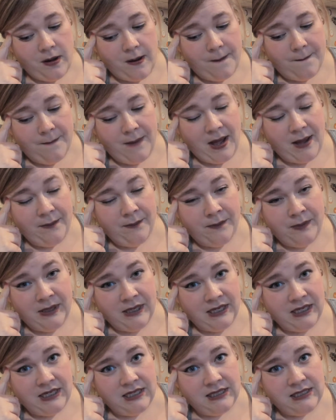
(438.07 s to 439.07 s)
my
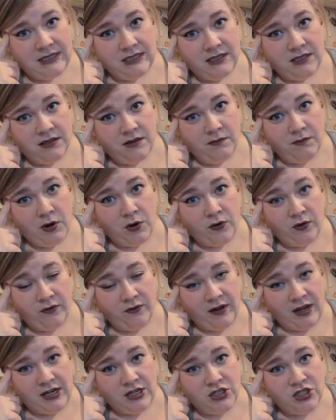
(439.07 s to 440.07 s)
biggest
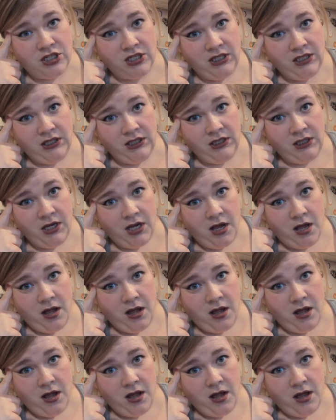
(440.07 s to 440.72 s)
motivation